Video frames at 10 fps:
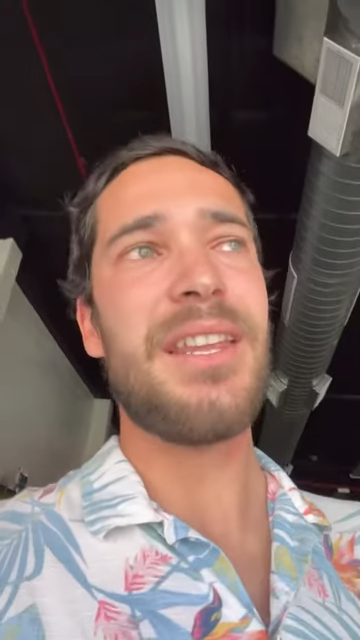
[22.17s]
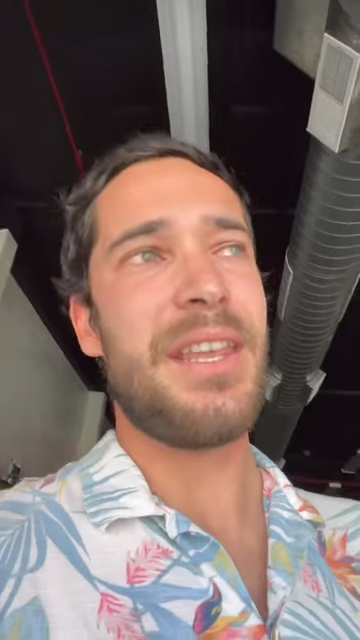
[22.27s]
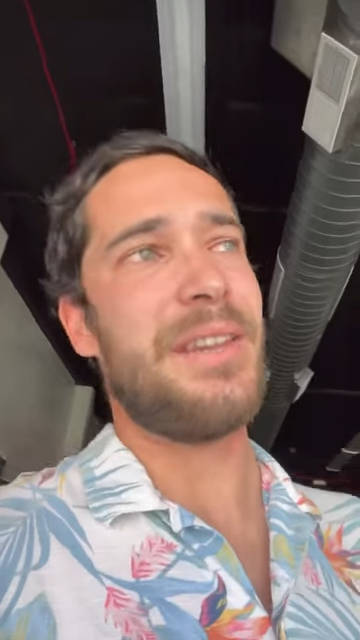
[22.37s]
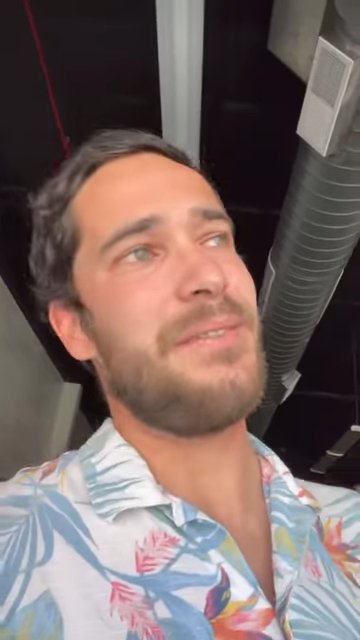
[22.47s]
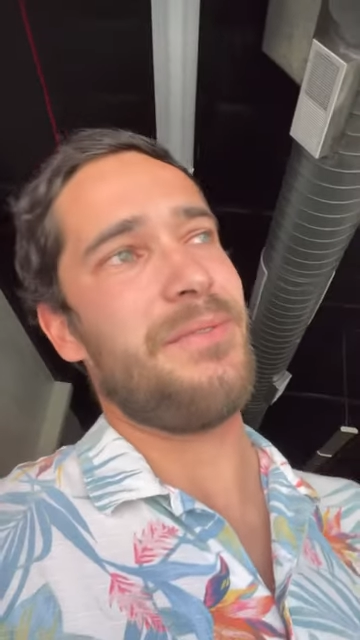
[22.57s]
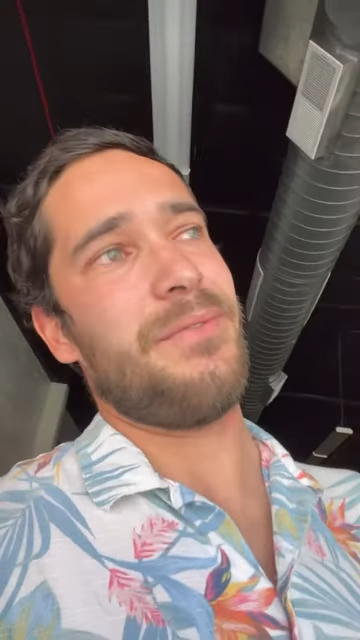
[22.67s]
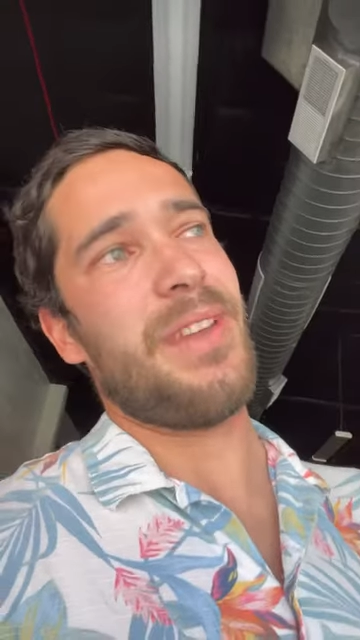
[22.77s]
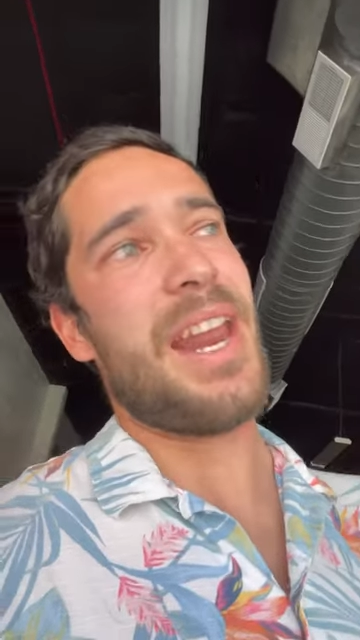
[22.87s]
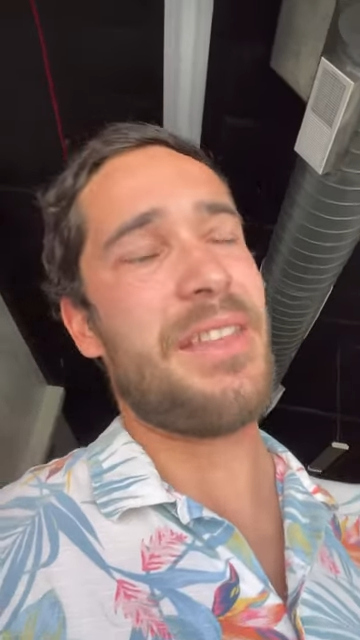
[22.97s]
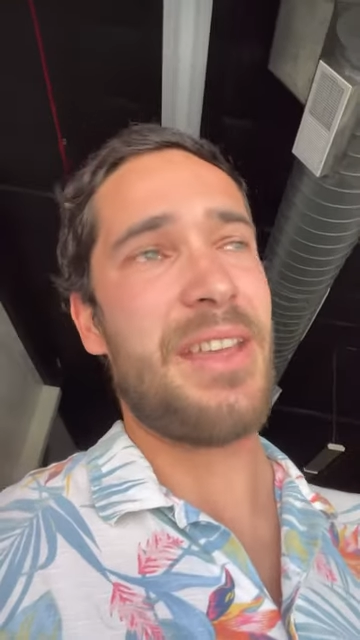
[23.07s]
if
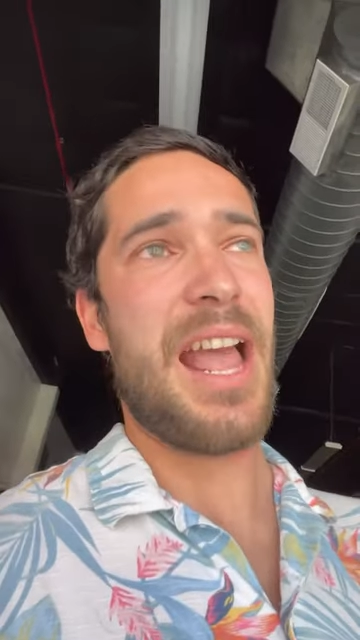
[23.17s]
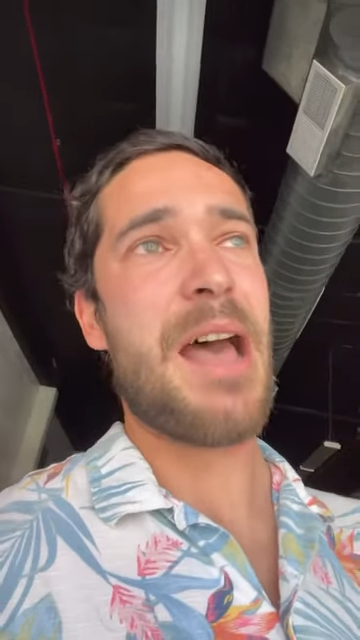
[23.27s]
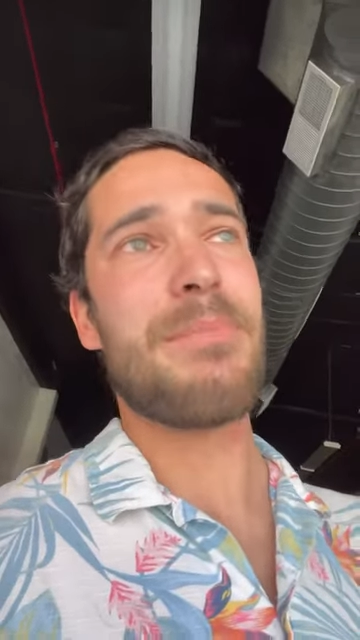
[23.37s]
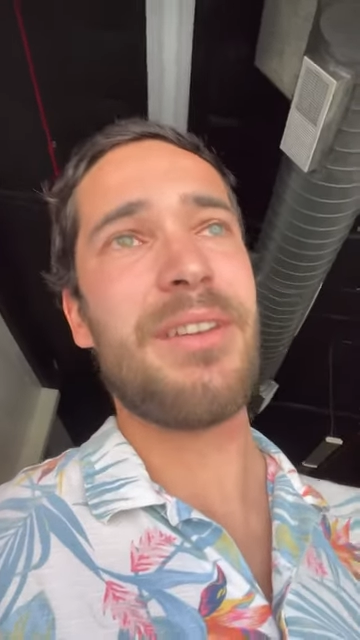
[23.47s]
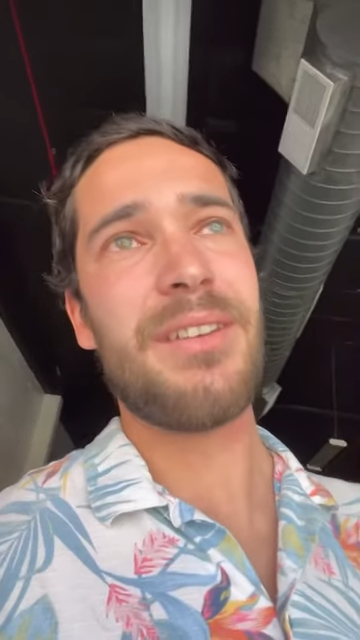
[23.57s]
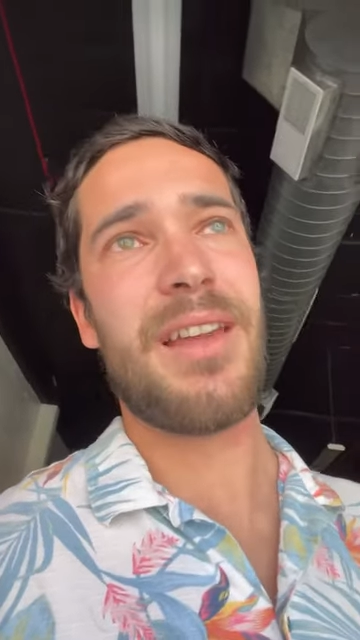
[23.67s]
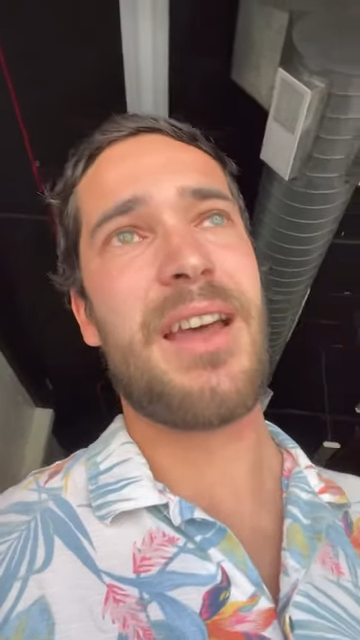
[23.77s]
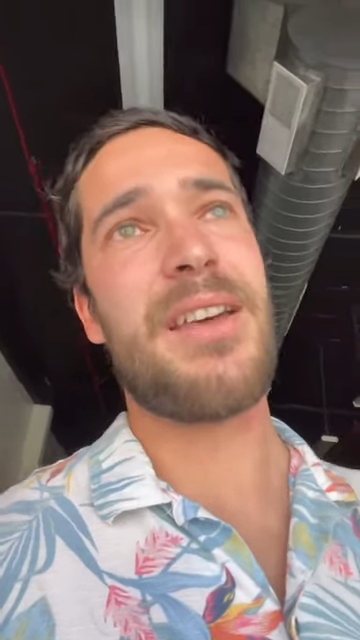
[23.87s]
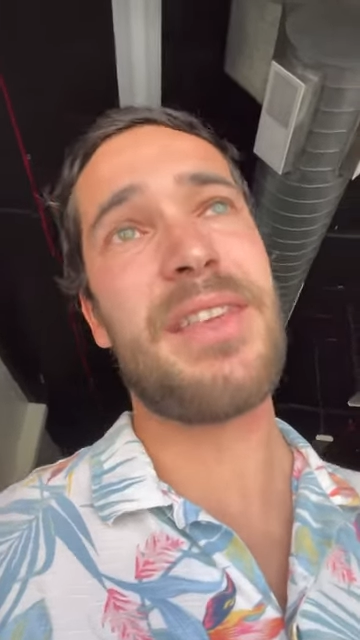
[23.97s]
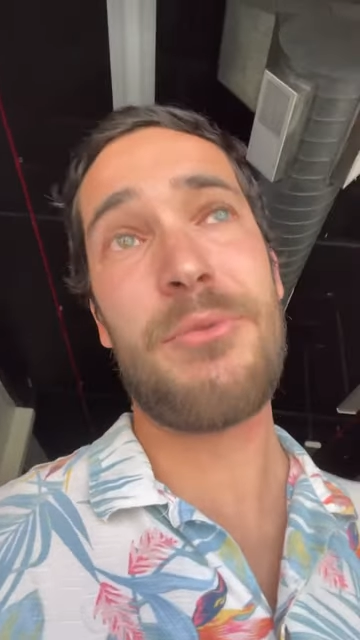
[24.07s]
anything happens,
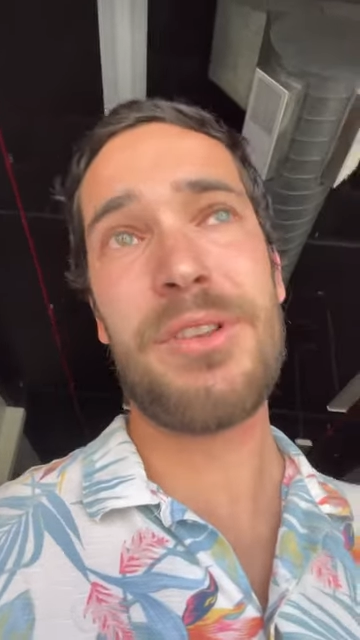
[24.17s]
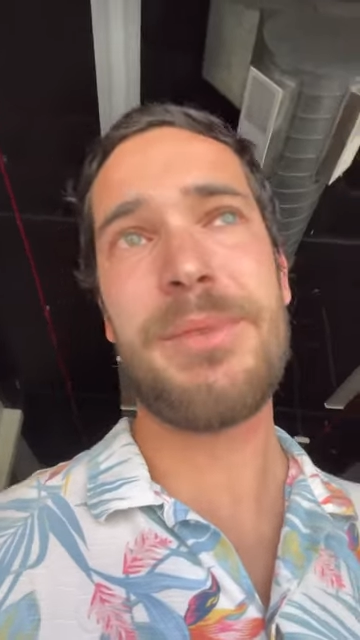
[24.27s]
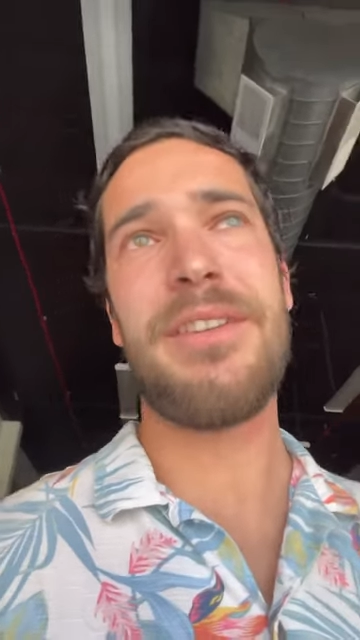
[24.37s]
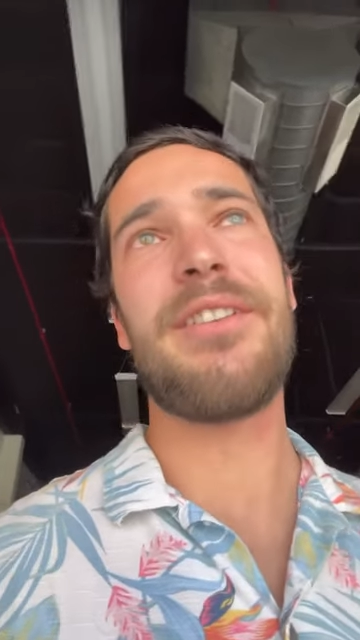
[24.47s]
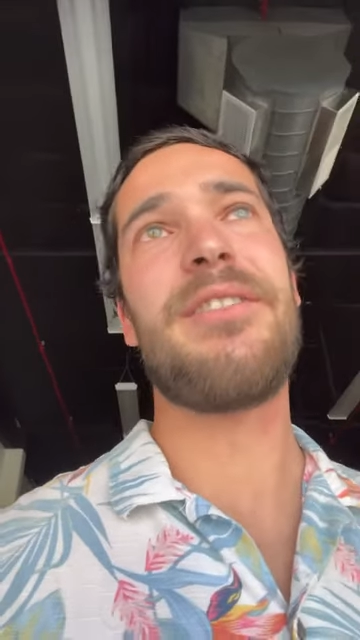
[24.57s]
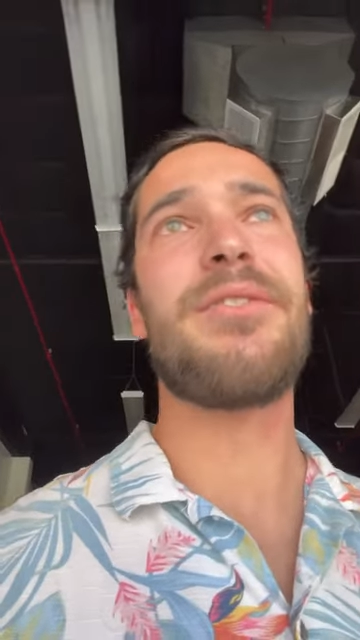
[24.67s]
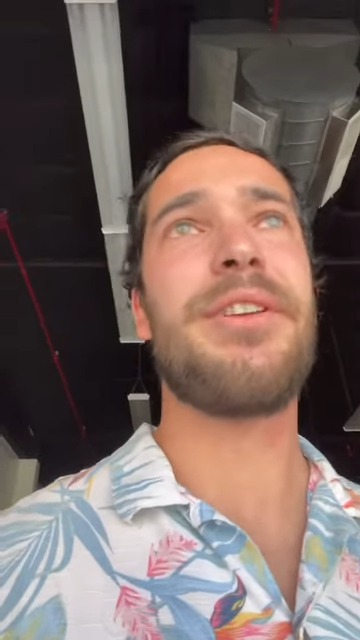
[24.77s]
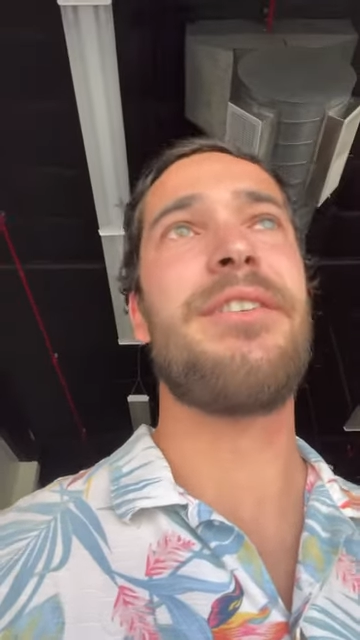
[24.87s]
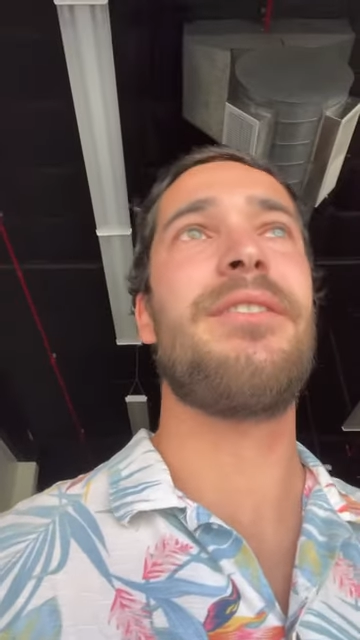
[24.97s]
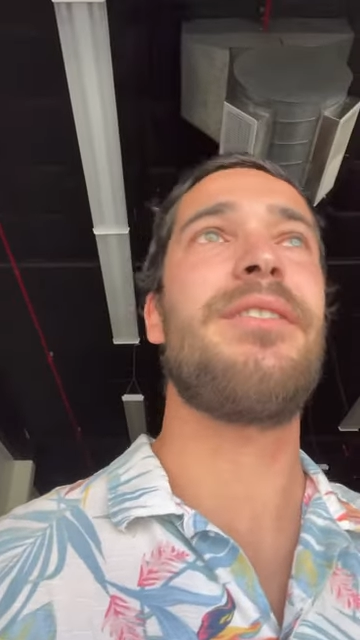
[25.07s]
uh, they will be there for
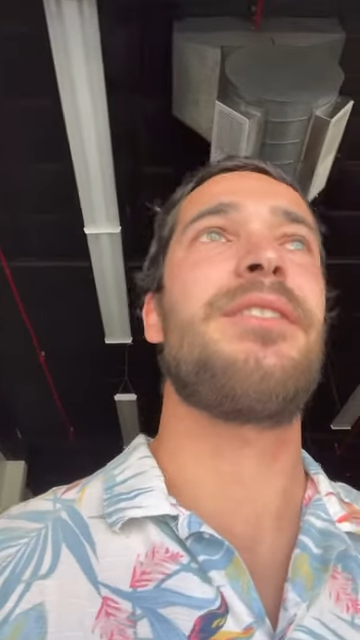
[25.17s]
you.